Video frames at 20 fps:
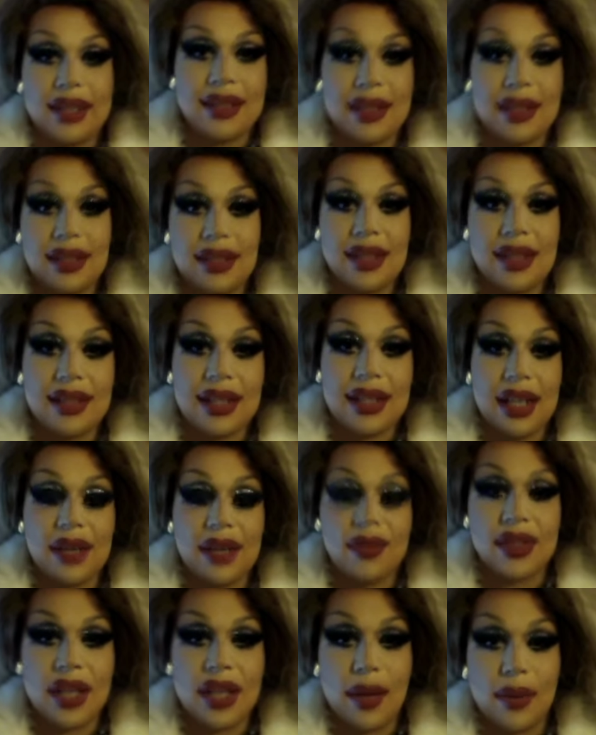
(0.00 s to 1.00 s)
this is Eve
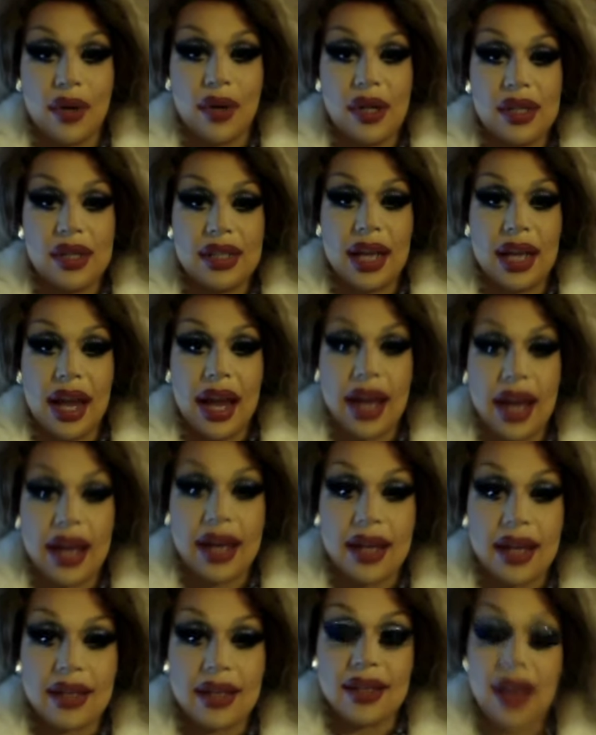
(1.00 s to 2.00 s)
Summers,
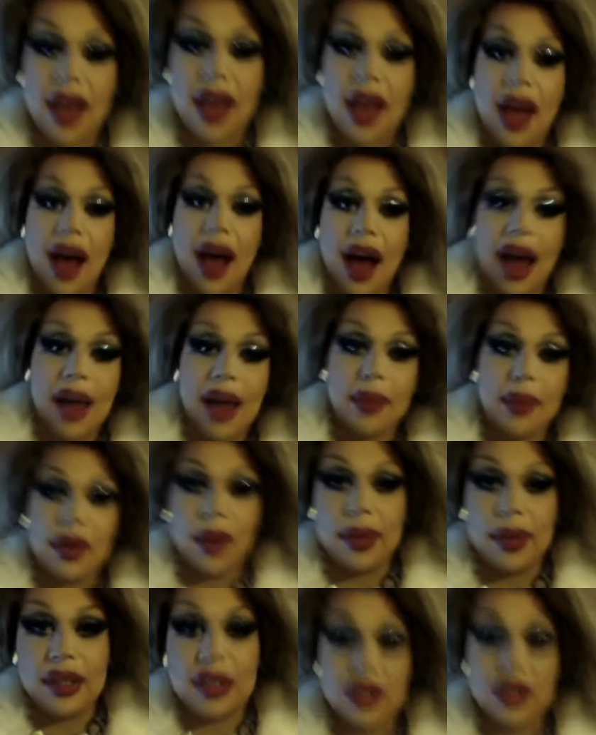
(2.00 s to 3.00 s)
and I'm
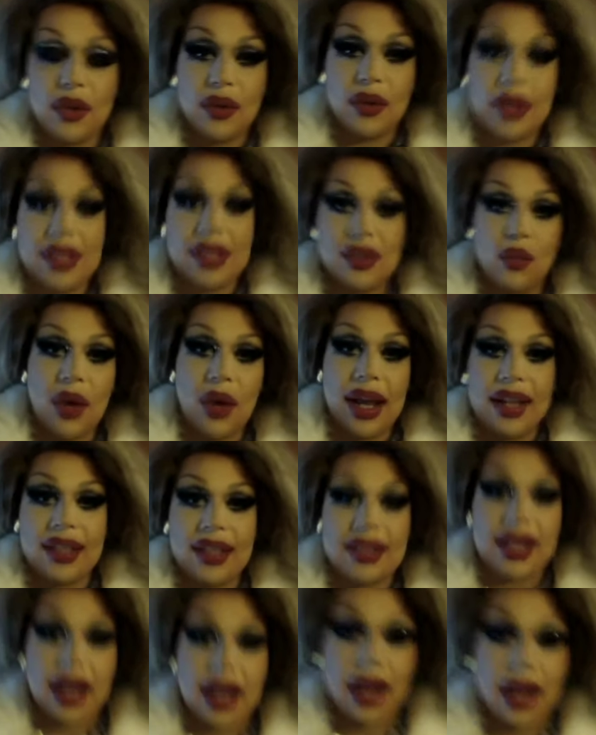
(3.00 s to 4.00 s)
coming to you this
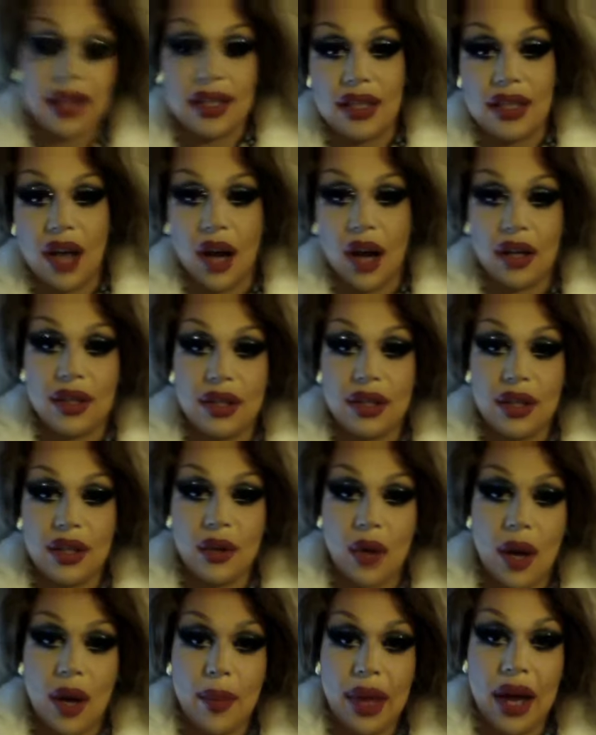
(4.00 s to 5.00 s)
Wednesday to talk to you
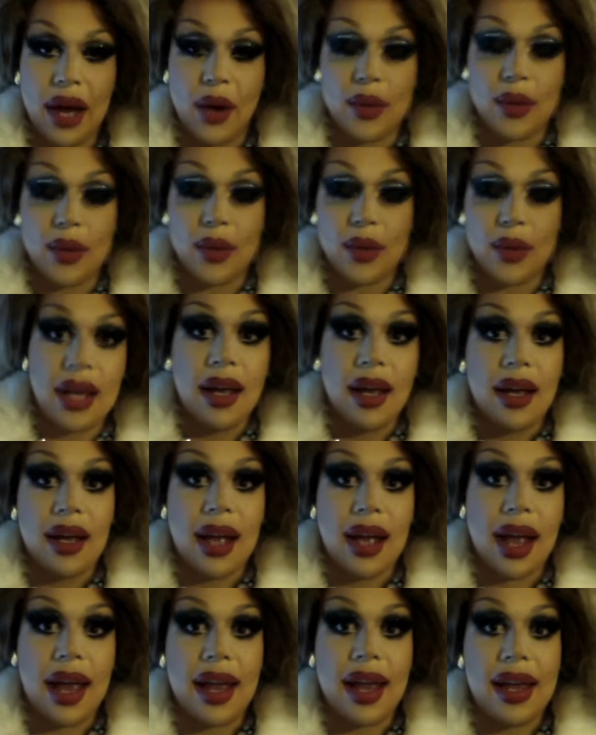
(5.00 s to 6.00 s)
about
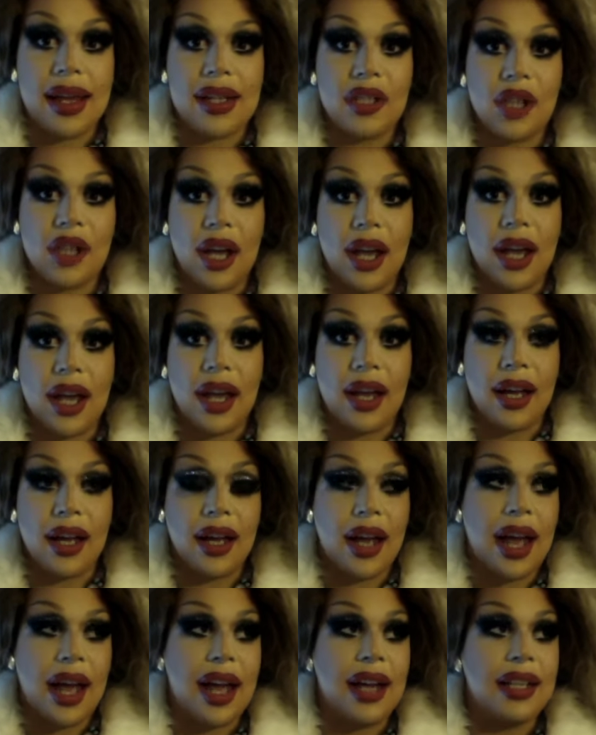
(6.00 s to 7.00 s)
aging
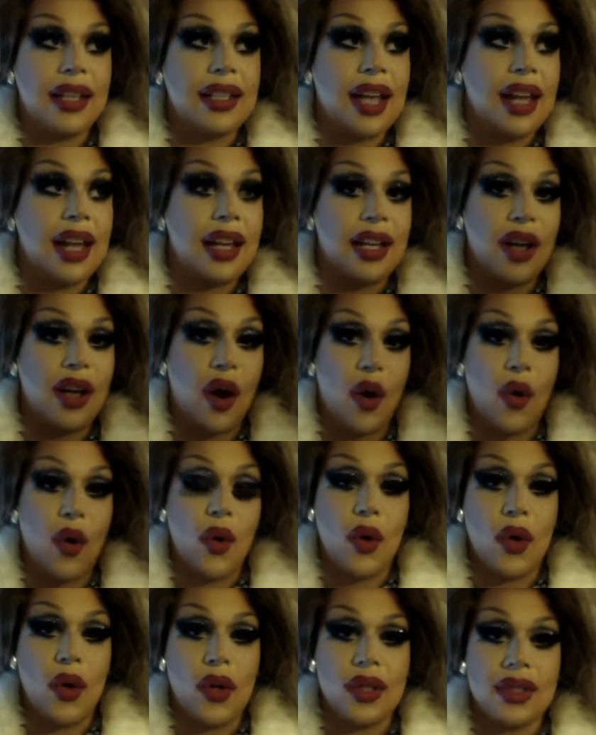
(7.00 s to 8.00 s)
and getting
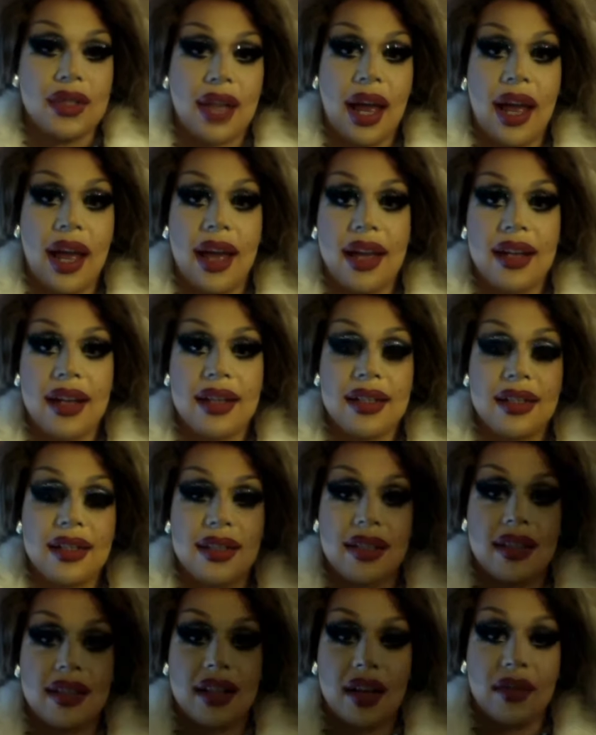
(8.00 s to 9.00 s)
old and
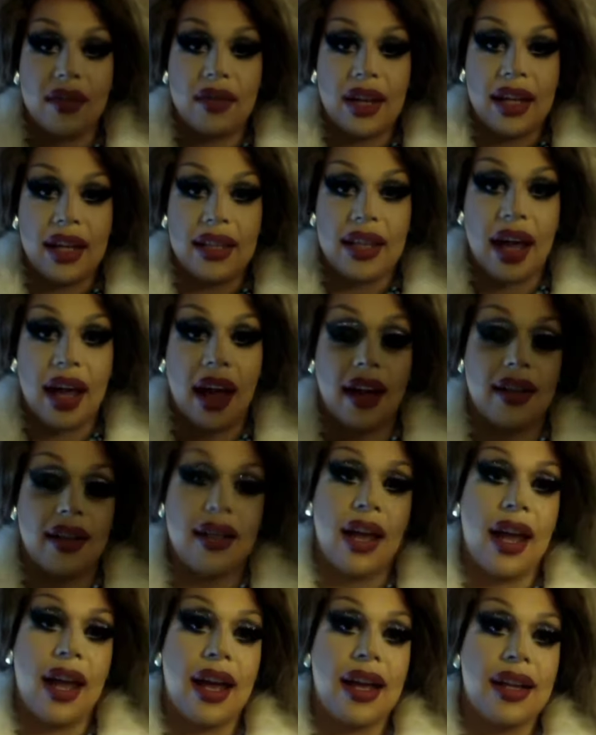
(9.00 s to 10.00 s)
stuff like that.
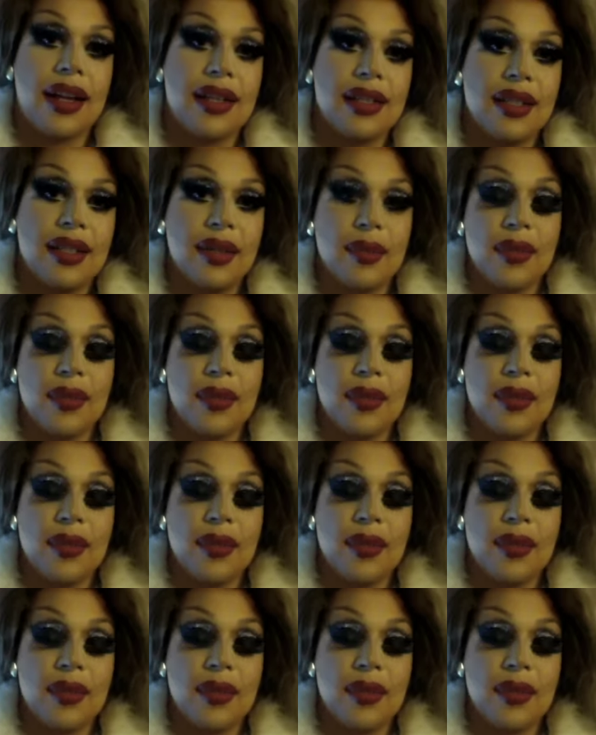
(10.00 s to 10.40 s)
And,